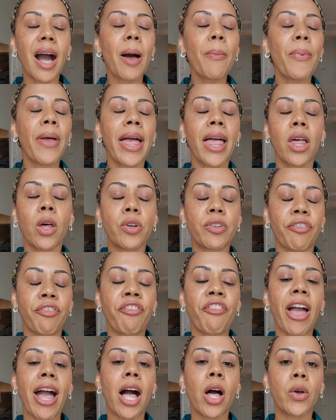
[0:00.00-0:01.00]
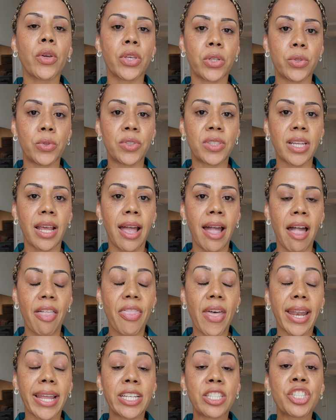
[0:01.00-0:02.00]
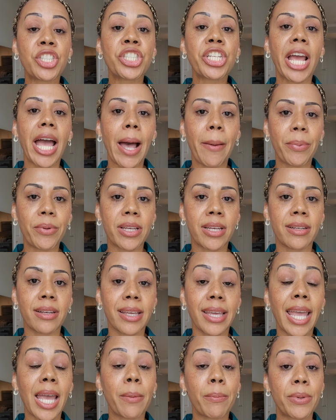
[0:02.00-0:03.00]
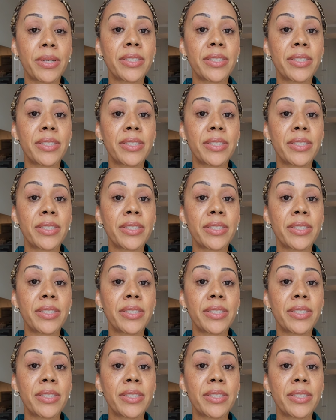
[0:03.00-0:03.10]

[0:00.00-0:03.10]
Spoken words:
upheld values that a chaplain can